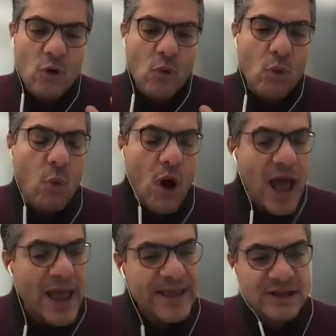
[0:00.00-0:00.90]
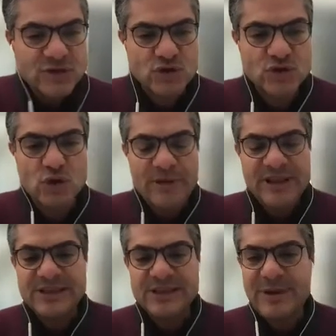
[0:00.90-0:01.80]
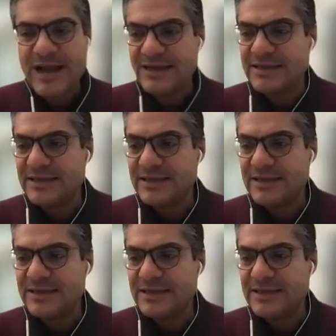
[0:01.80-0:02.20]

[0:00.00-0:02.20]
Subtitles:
why so many SPACs